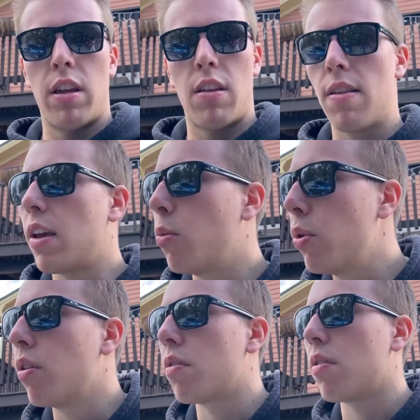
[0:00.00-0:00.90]
like sick
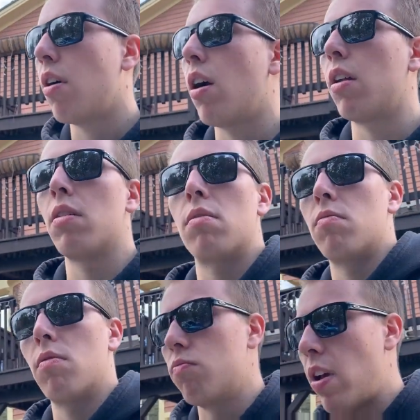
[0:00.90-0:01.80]
wheels on
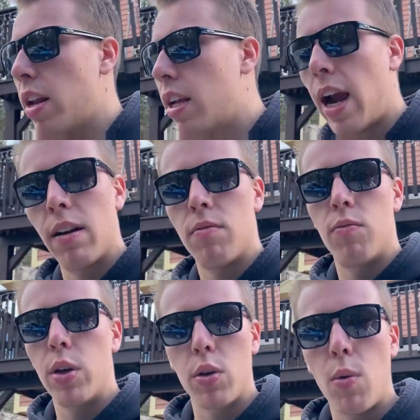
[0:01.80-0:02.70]
any kind
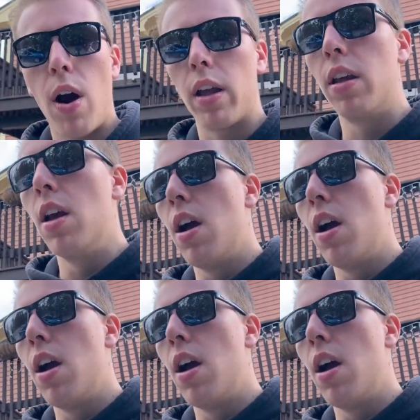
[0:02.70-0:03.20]
of wheel you want.